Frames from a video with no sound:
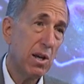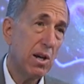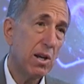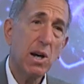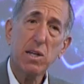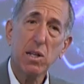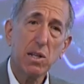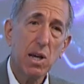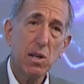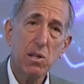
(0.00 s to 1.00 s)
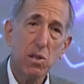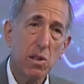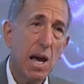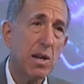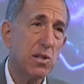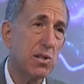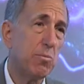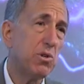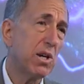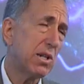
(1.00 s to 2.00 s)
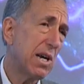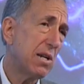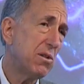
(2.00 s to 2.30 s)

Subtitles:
And I could get into that subject ad